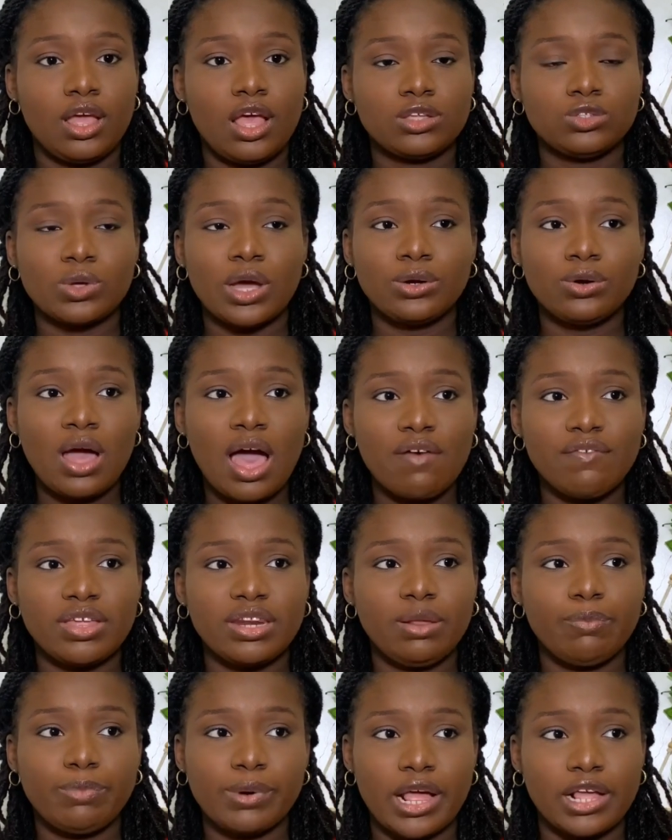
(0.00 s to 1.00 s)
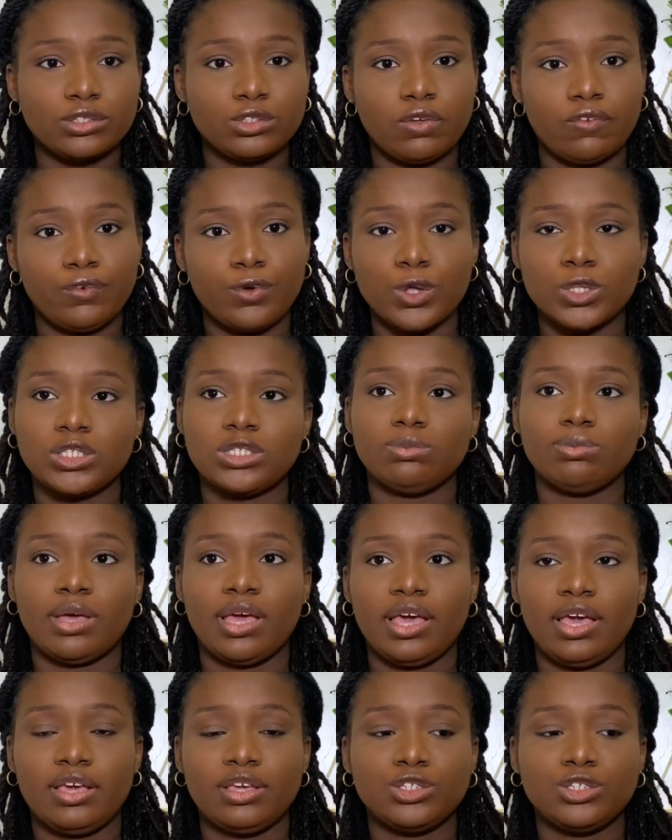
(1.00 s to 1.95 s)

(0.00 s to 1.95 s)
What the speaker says: So I don't have any plans of cutting my hair.